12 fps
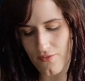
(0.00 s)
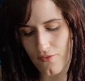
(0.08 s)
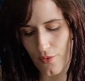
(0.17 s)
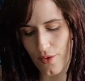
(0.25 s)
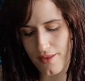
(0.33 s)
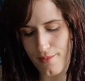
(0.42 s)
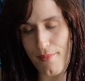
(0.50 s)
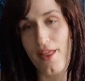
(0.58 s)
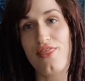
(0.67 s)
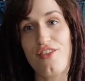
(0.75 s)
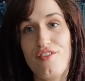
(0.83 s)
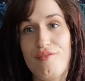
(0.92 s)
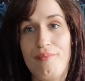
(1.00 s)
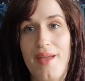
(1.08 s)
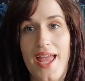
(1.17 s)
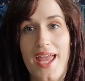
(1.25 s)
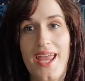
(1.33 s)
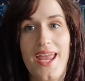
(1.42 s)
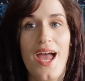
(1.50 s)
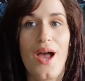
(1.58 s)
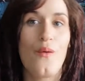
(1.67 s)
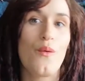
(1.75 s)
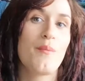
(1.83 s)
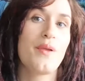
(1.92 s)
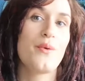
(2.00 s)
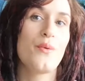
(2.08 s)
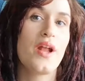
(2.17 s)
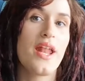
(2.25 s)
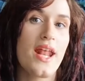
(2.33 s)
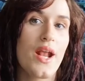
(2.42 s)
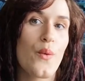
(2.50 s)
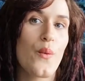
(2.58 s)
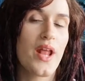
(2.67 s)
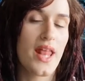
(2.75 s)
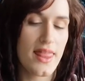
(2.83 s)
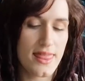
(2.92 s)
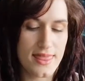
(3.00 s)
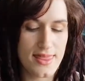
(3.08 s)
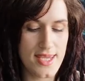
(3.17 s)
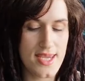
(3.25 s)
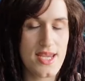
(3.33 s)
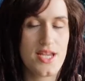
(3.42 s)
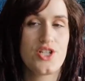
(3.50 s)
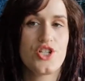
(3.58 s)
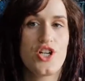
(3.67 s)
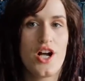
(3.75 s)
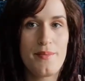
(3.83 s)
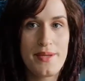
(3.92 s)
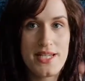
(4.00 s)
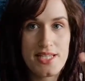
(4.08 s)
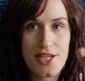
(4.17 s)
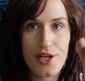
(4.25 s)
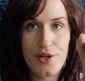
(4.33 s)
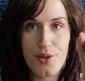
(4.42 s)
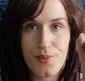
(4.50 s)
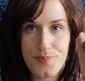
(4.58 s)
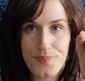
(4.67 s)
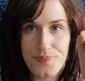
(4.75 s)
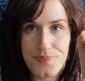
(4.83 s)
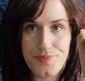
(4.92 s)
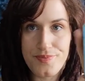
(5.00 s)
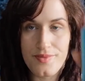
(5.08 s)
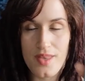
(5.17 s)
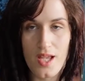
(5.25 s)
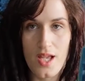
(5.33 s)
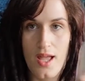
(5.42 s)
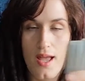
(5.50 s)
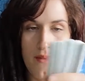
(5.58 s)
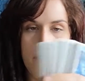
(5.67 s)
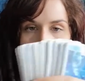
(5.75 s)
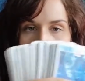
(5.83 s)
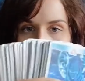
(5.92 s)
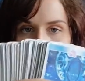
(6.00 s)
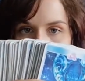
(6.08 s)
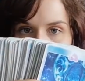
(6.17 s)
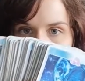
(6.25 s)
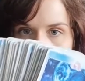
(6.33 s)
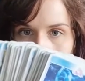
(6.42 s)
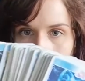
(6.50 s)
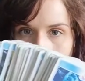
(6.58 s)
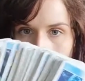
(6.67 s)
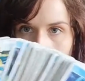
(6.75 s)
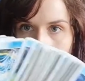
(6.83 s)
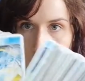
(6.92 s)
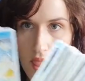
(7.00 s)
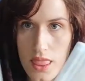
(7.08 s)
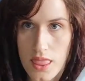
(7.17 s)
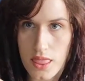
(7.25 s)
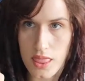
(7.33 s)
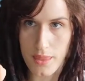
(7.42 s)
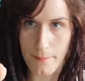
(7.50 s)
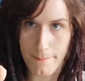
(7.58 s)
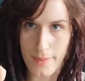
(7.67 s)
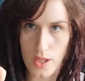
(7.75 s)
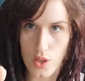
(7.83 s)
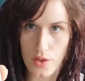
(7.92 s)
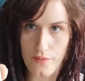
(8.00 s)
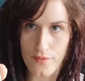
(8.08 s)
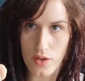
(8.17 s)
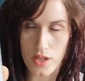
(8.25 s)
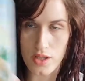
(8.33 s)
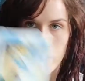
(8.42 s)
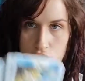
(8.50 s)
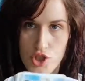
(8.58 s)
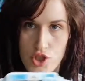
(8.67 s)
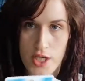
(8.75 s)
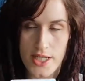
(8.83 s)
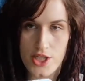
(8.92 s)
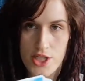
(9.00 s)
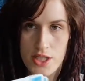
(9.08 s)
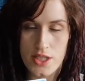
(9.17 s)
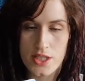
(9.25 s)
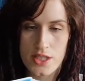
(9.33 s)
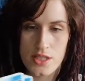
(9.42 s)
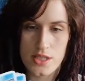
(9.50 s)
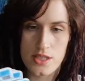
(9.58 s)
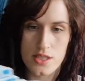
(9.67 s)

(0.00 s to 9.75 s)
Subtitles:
For the month of May, I will be reading with the Shaman Tarot. Beautiful deck with beautiful illustrations.